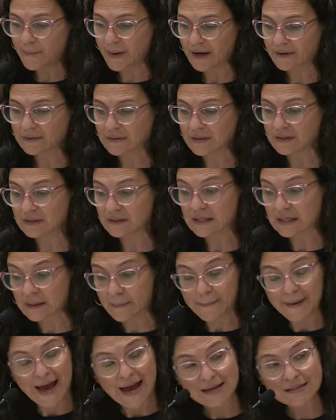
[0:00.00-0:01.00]
about the
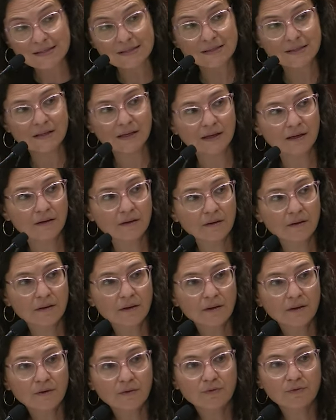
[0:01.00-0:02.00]
capacity
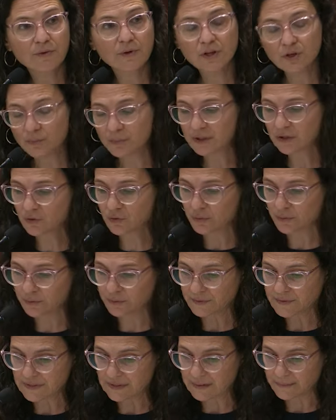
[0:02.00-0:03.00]
for human
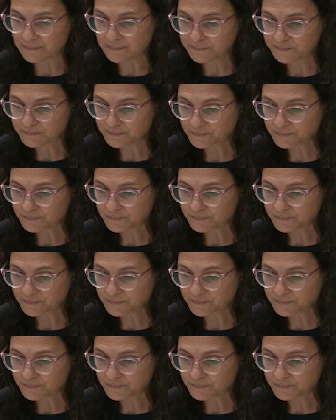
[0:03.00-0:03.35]
cruelty.